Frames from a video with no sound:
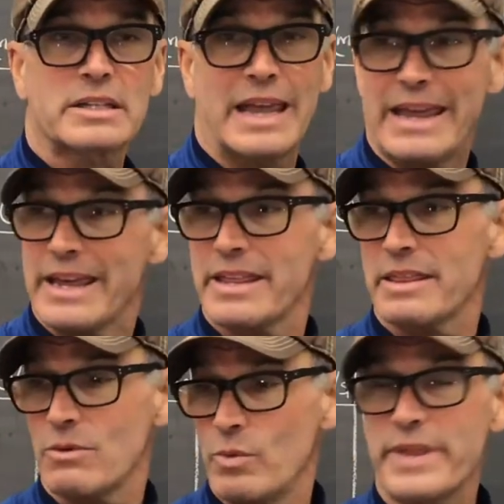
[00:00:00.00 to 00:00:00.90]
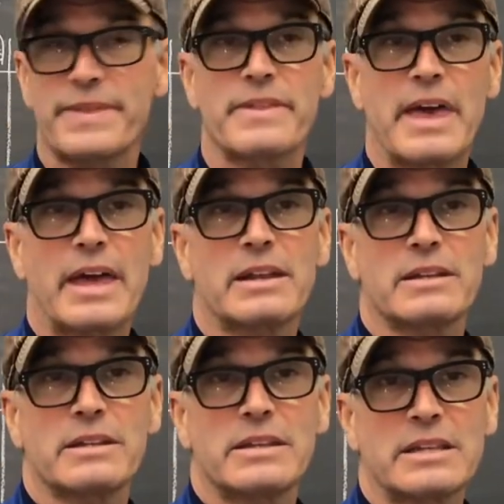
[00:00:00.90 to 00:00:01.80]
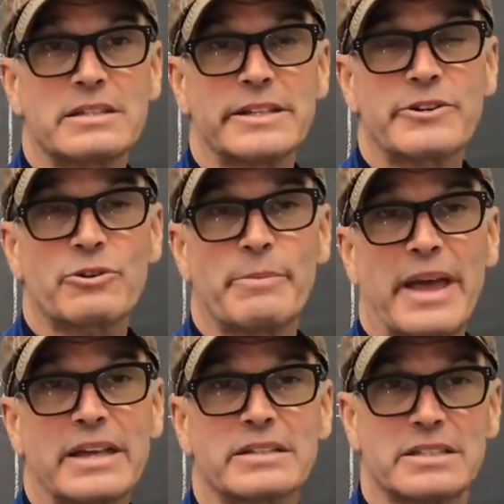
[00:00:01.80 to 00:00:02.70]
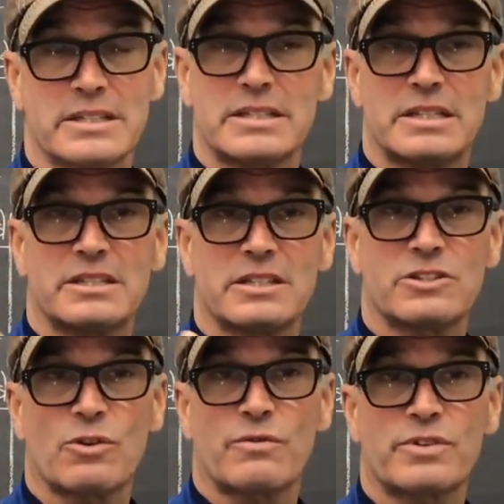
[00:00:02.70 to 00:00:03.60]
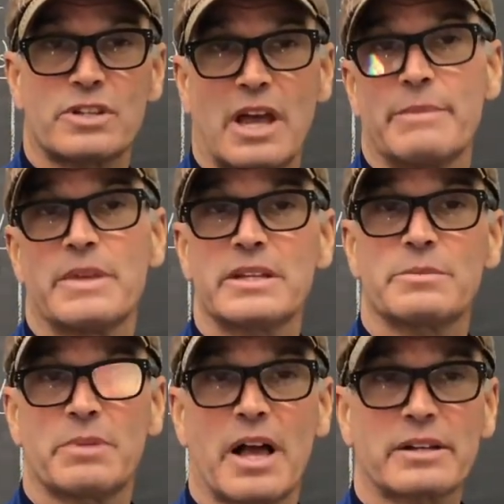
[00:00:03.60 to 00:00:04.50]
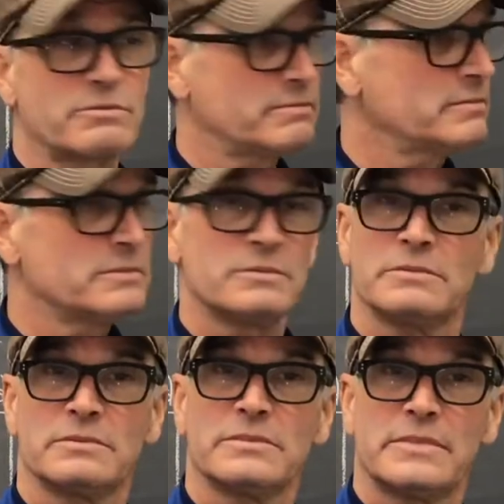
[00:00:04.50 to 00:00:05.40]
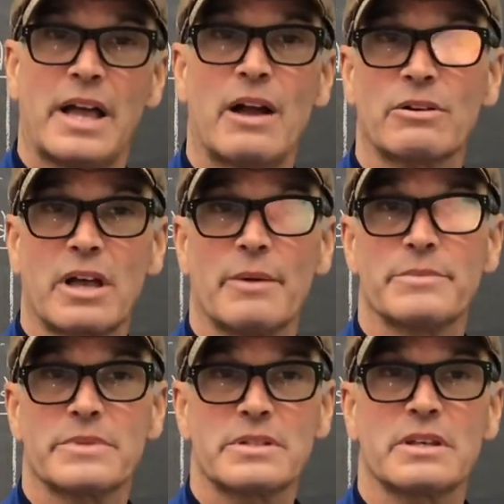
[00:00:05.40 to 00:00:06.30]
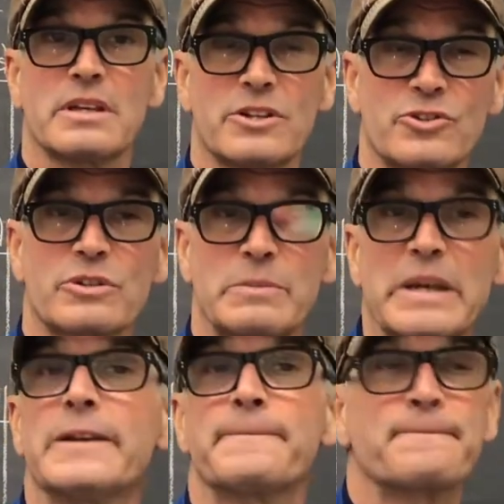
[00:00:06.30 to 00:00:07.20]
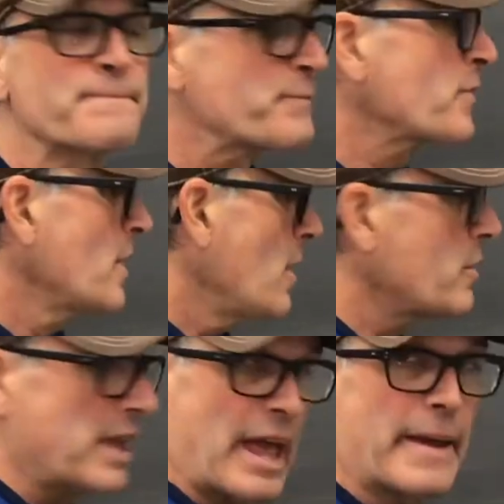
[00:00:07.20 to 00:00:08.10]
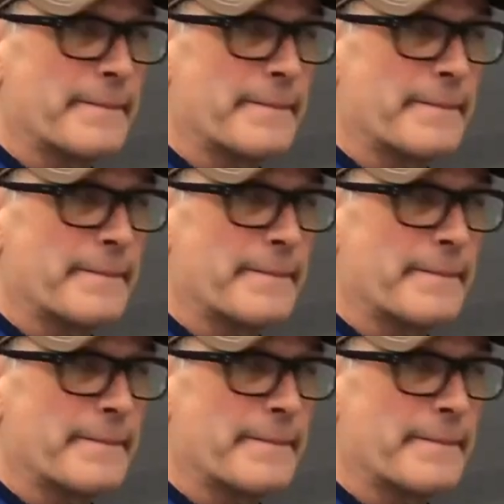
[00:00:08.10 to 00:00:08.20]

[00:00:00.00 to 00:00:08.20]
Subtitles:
and the width of that cylindrical mass and distance over time that it's blocked. Out comes the initial speed. Okay.